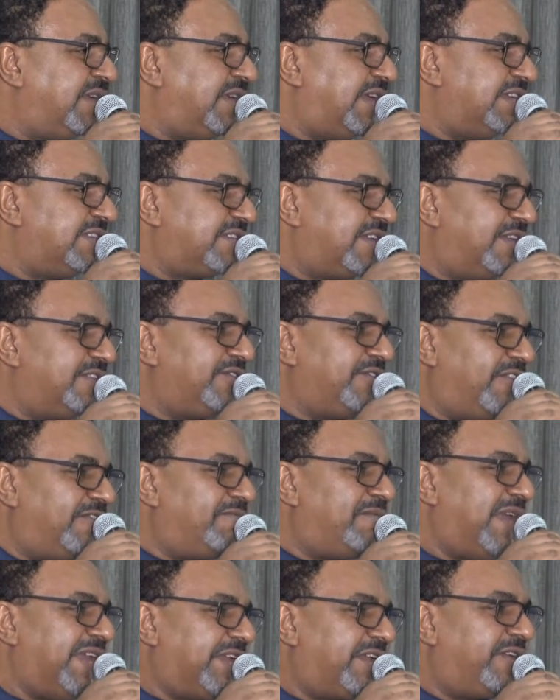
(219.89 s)
I started off
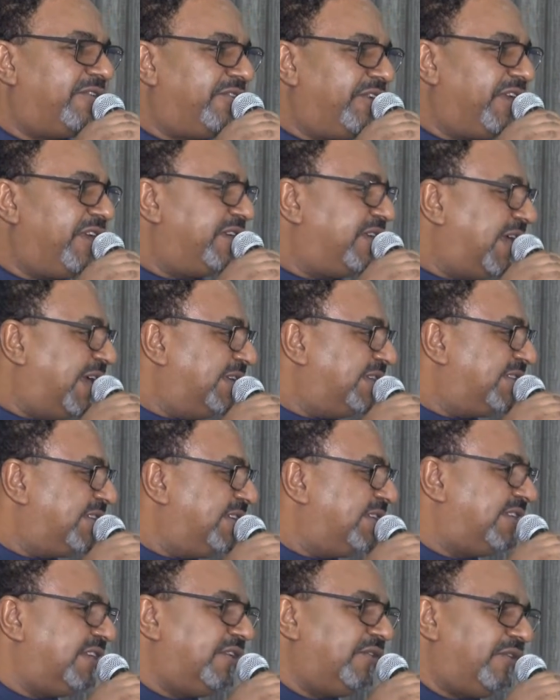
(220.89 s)
my career in
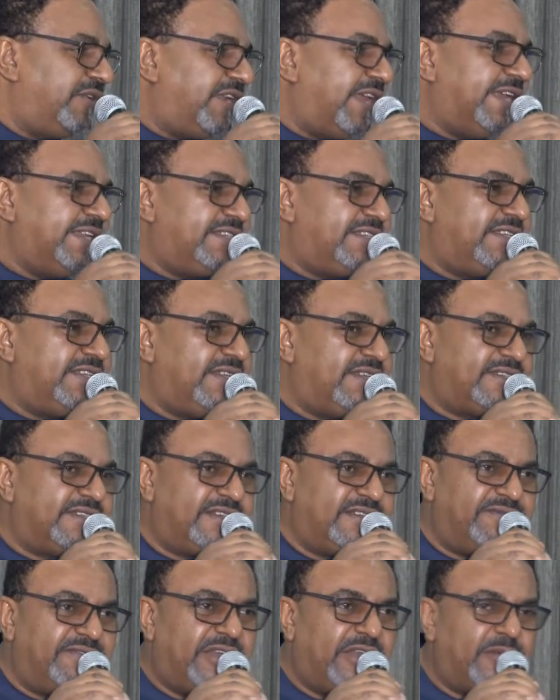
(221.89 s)
ICT or IT as
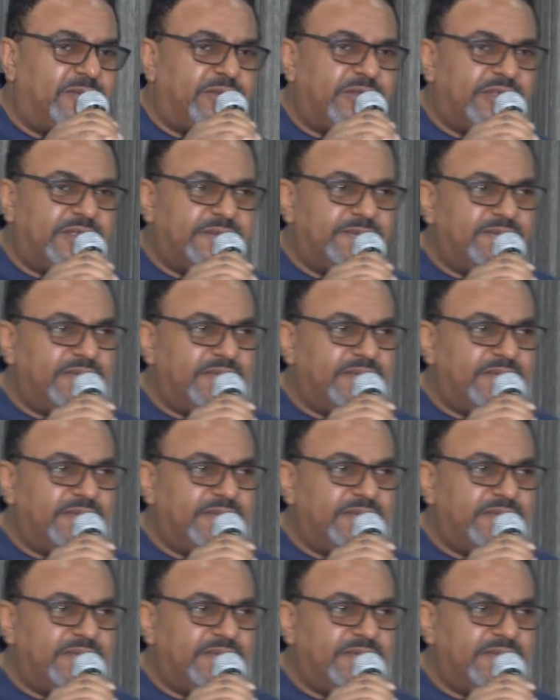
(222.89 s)
a developer.